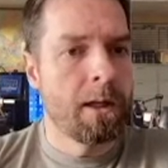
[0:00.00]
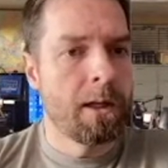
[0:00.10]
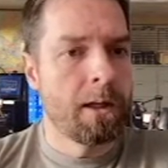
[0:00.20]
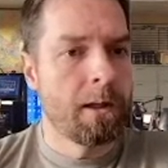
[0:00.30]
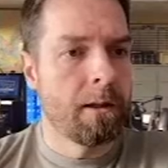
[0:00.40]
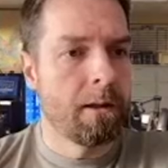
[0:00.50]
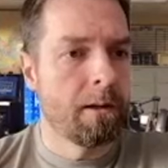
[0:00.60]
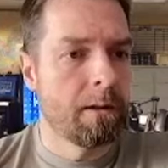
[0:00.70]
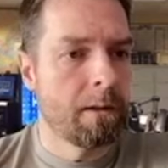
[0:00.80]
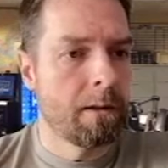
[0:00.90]
And
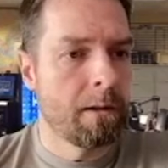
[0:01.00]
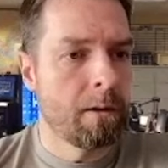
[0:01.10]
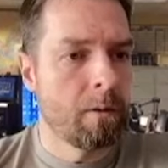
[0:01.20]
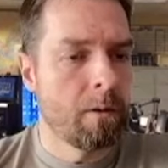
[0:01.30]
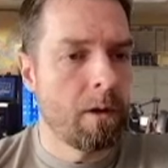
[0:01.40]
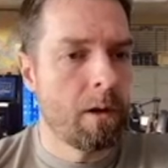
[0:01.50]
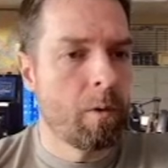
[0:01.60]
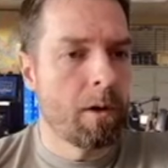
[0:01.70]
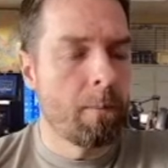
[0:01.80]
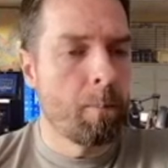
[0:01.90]
I
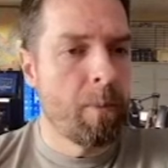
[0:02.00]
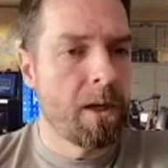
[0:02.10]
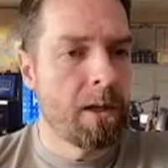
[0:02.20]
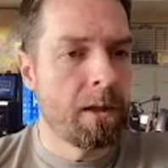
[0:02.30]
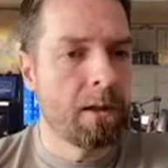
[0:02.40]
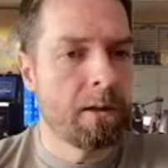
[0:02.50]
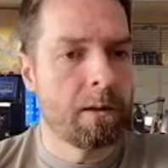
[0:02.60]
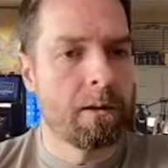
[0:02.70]
want a big